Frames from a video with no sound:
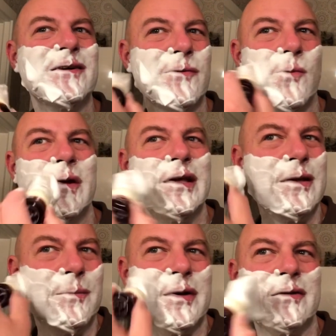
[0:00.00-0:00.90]
a wee
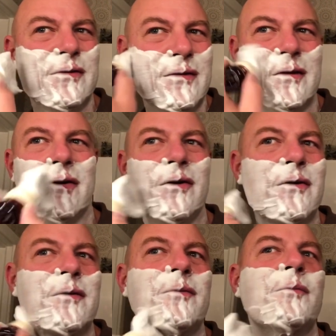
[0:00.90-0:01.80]
bit
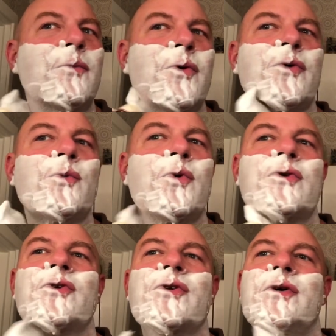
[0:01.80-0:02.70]
more
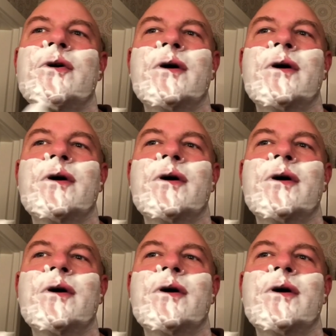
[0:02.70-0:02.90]
water.